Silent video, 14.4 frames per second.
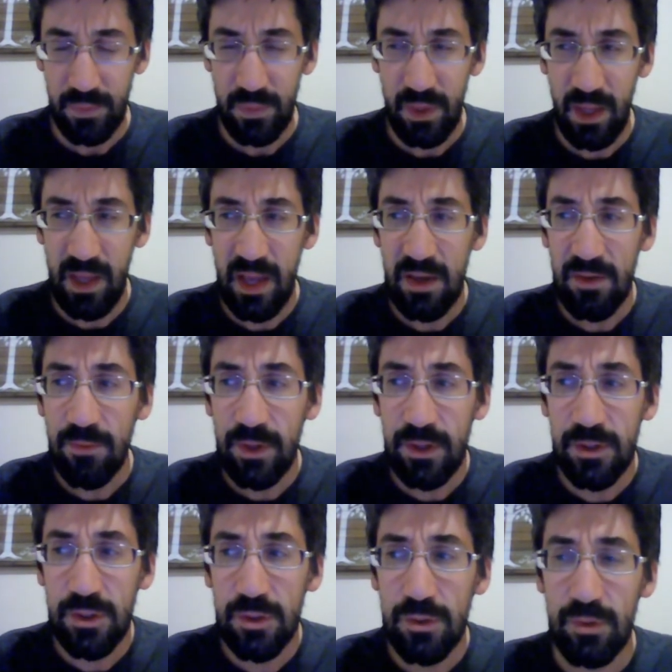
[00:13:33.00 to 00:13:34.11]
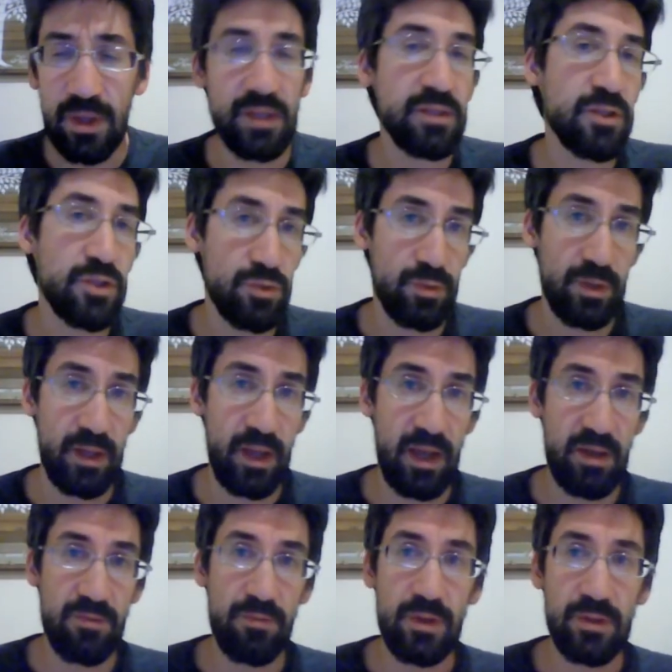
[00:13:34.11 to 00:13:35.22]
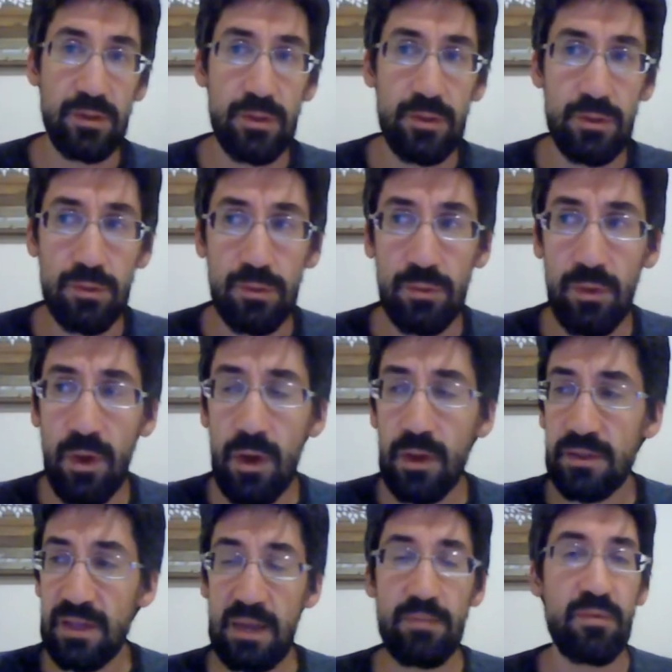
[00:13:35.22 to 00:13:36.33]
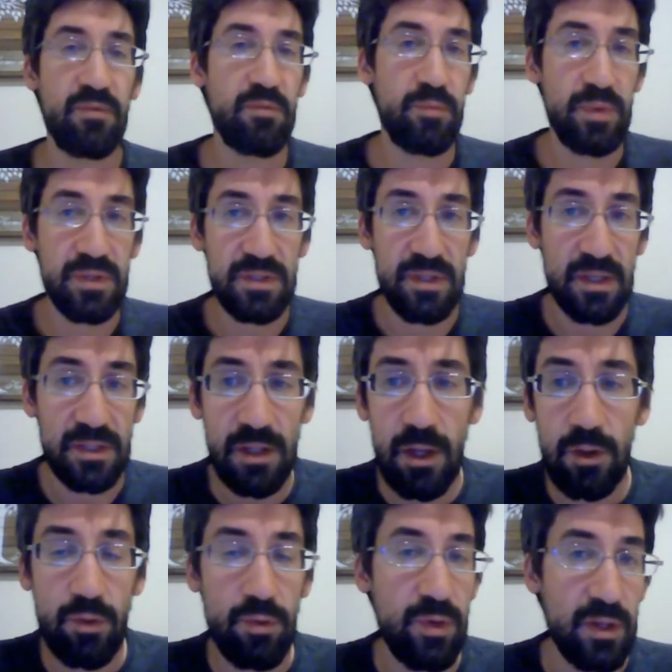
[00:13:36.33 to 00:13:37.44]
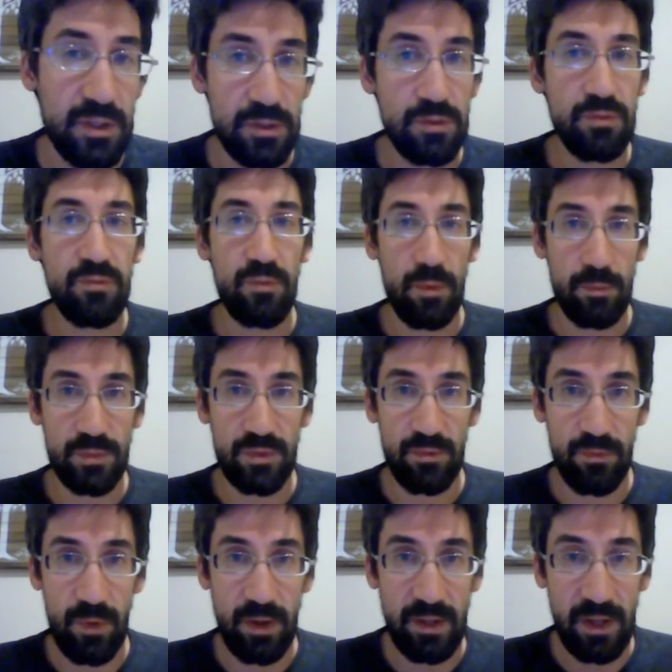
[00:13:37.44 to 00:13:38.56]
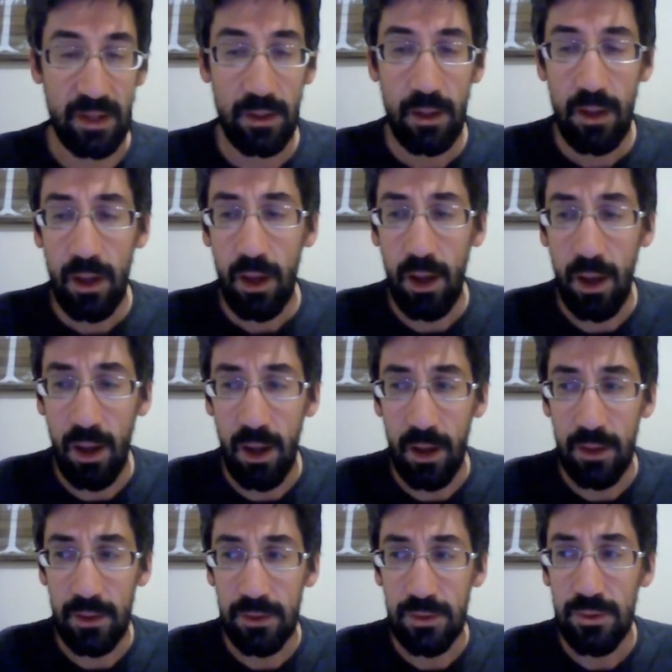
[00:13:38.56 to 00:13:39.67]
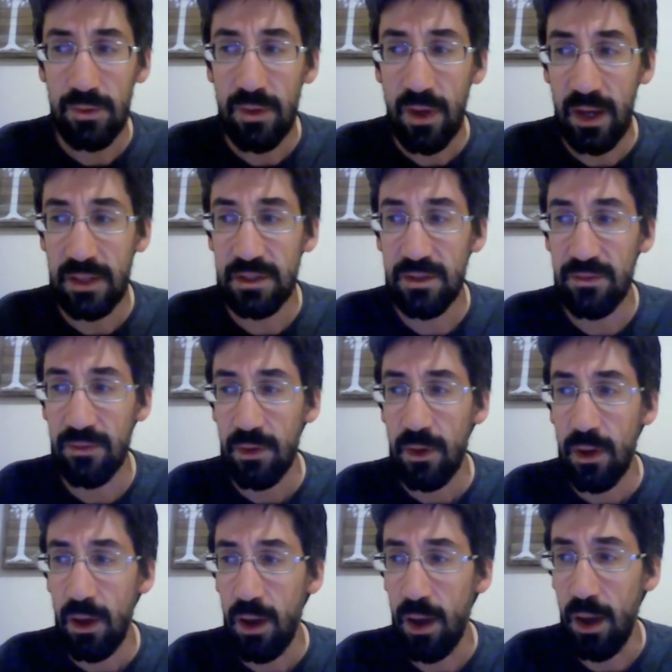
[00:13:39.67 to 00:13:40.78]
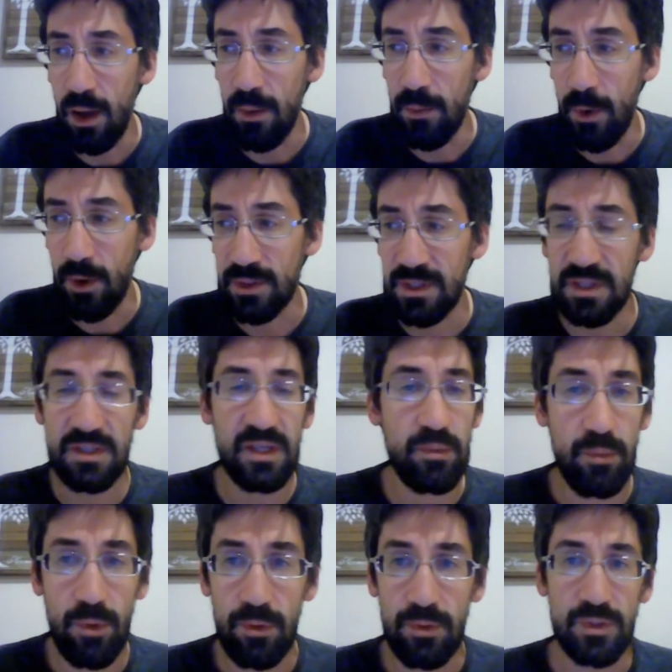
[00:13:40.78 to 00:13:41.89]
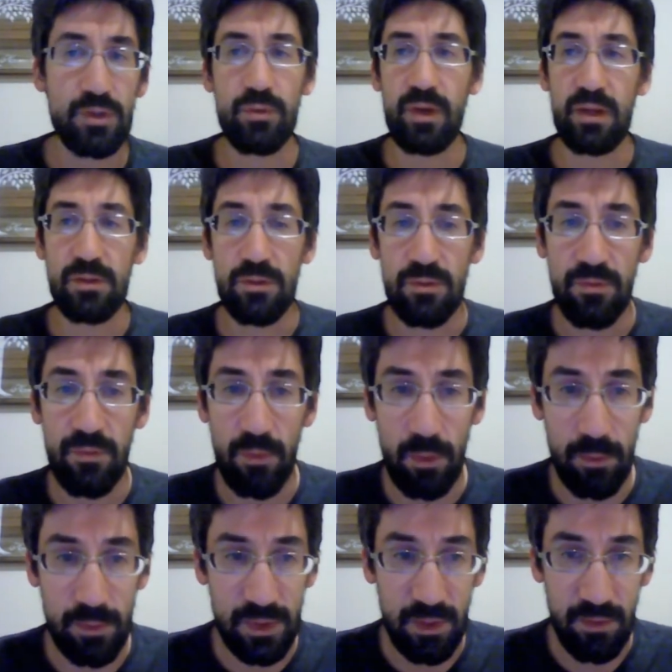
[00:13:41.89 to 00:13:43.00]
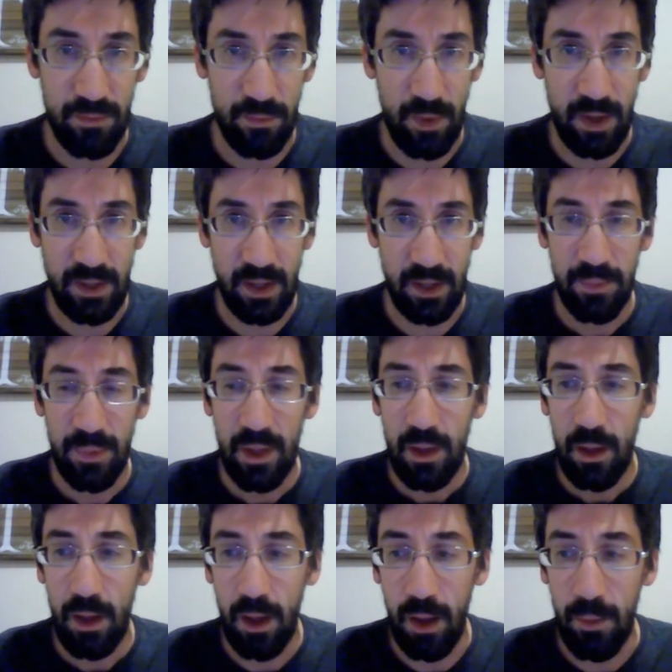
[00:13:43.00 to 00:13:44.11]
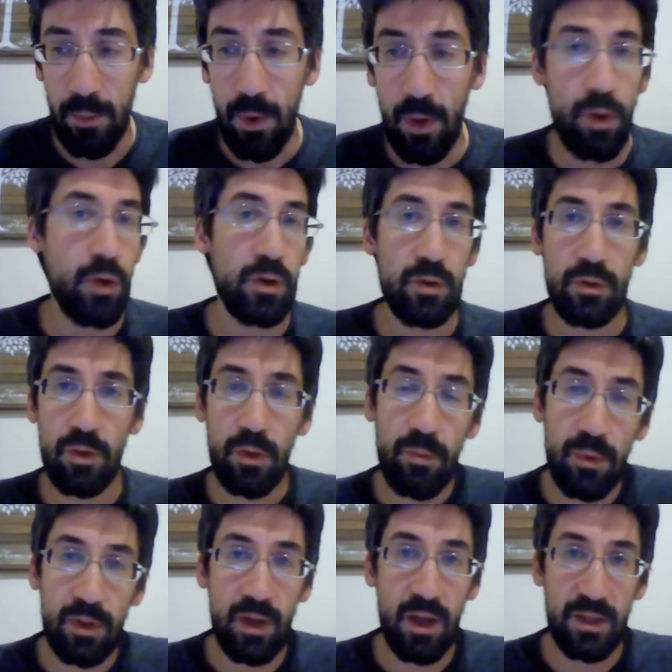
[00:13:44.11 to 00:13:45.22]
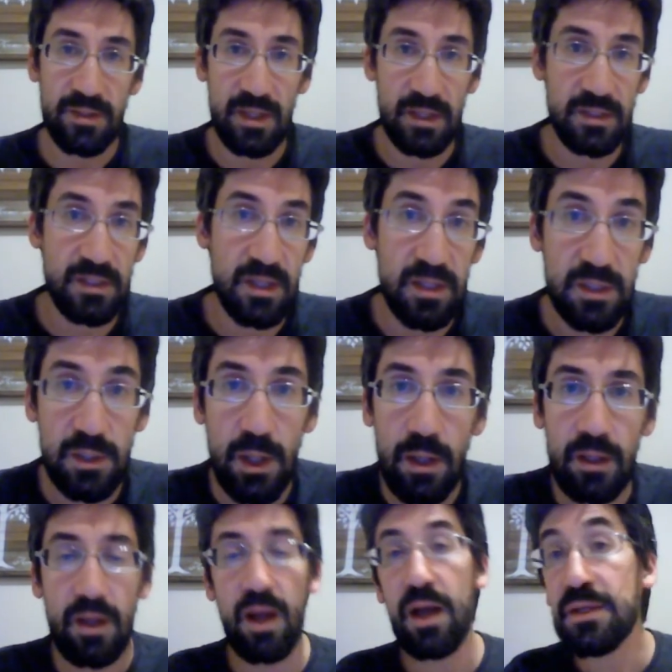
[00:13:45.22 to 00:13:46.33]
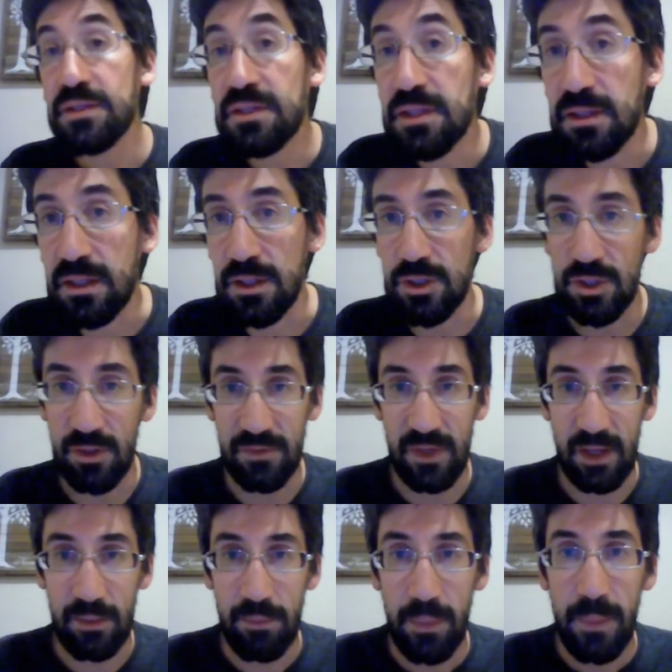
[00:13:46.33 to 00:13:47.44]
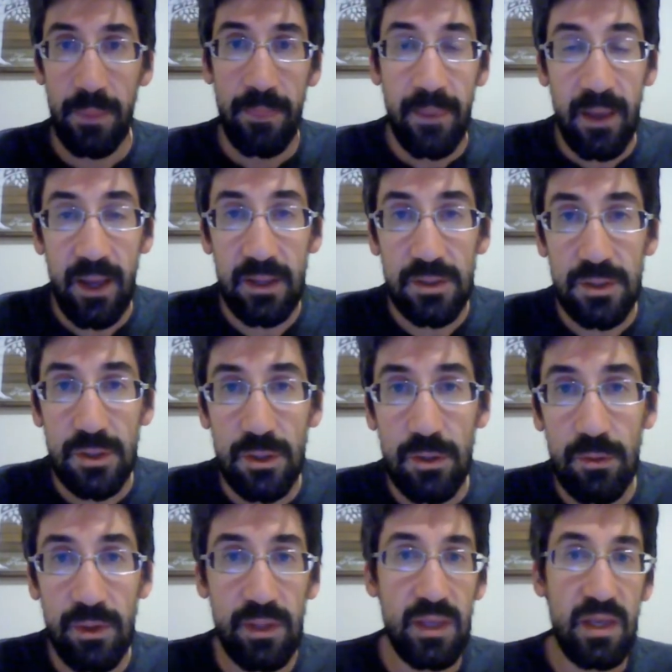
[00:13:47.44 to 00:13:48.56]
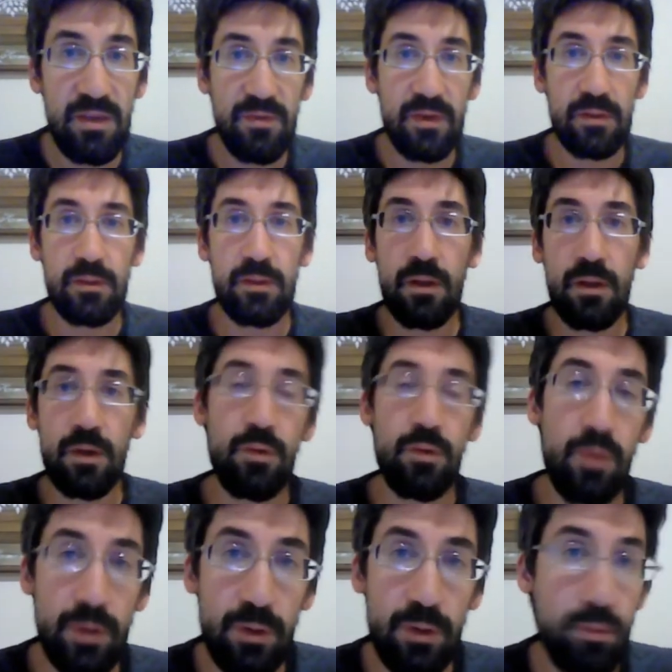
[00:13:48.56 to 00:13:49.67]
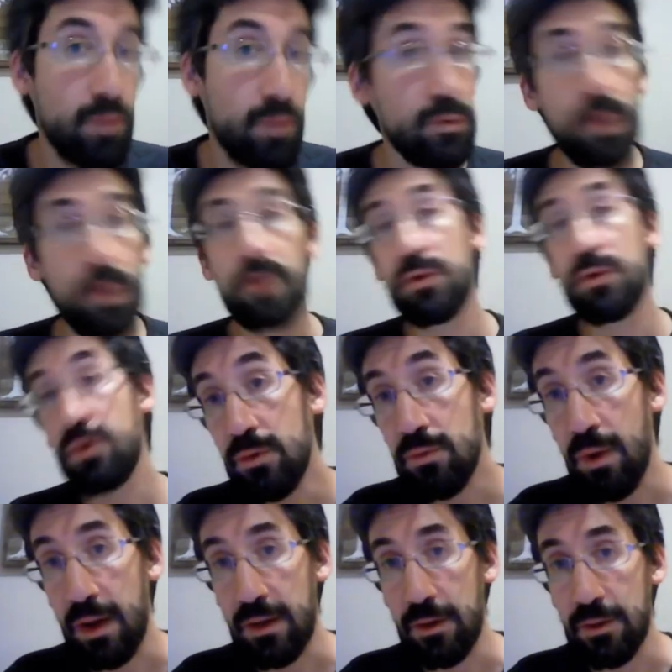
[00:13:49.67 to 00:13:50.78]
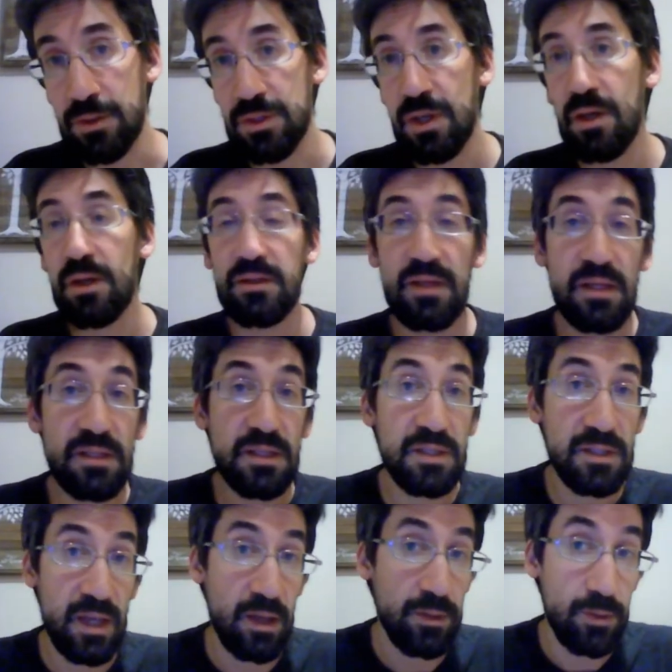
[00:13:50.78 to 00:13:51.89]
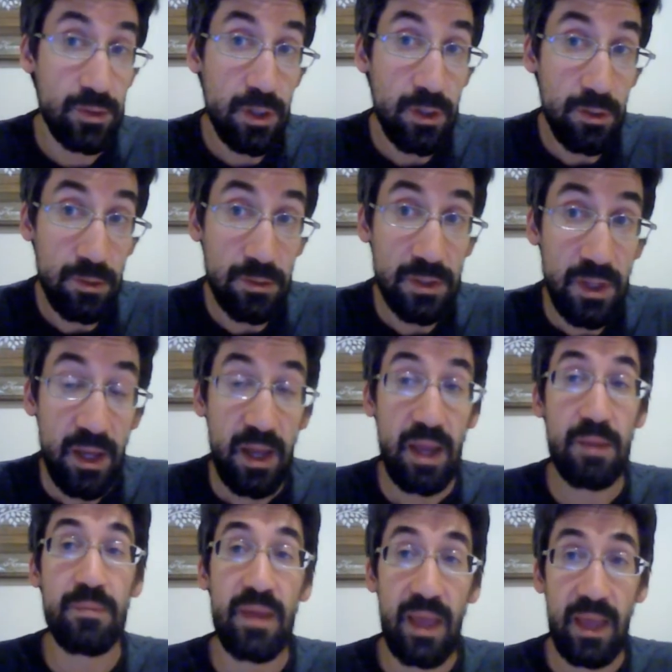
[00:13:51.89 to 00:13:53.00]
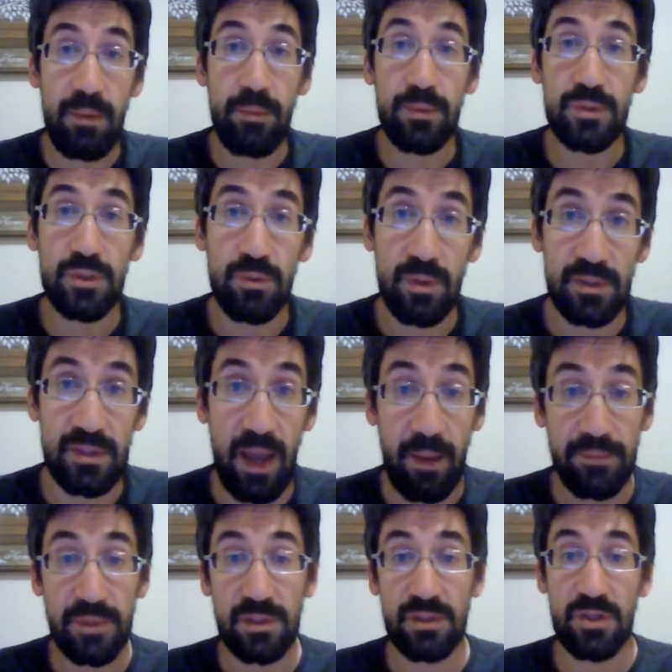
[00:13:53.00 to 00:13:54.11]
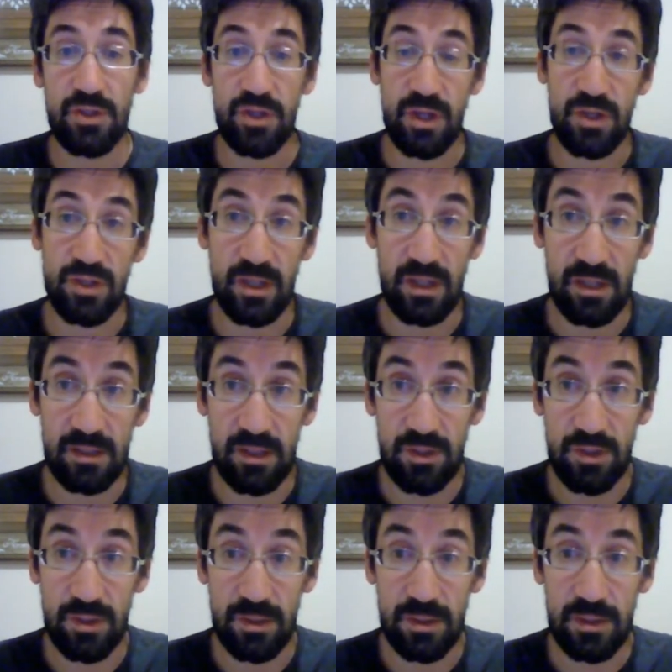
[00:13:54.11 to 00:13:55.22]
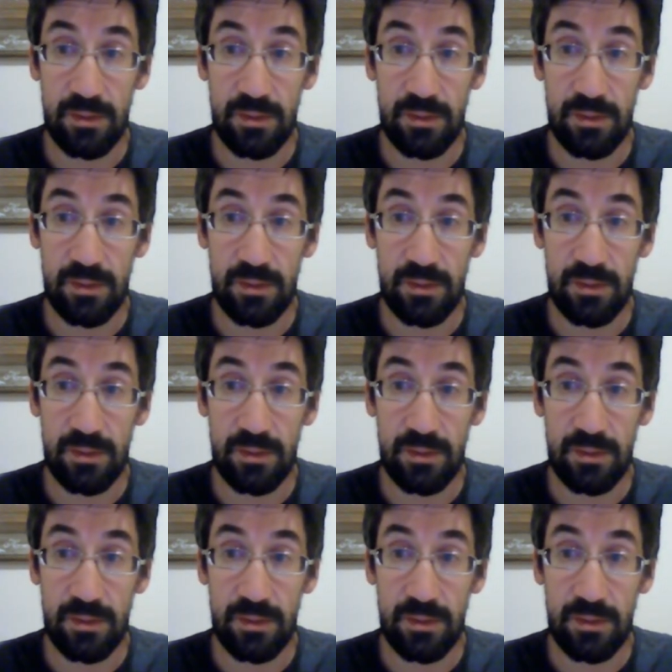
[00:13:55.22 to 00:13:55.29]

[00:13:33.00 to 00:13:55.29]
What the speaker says: Every new industry, every new type of business creates new forms of writing. New kinds of artistic modes create new forms of writing. Our global context is constantly shifting. And so even quote unquote good writers need to stay on their toes and be able to adapt to changing conditions.